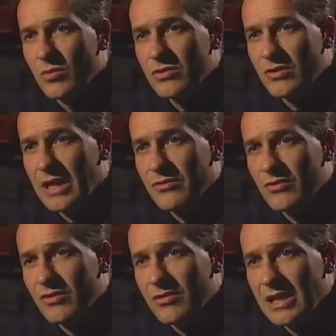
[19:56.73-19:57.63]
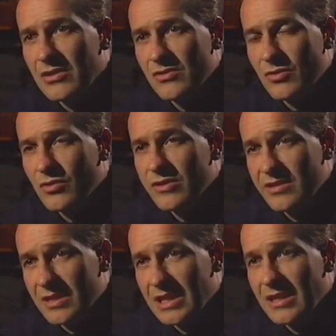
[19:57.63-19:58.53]
What you have on the stage is
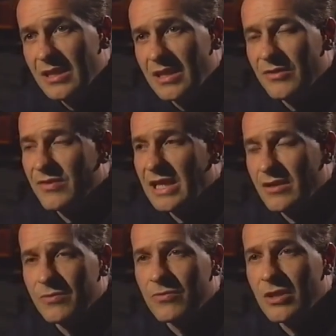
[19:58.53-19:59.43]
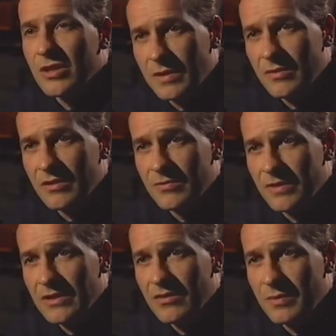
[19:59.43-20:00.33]
honesty, and if that affronts people
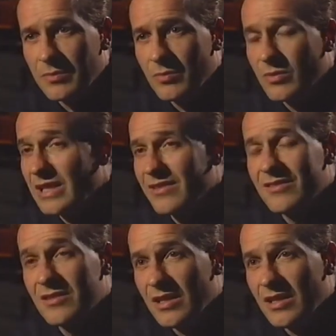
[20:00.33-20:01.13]
and offends people, well, that's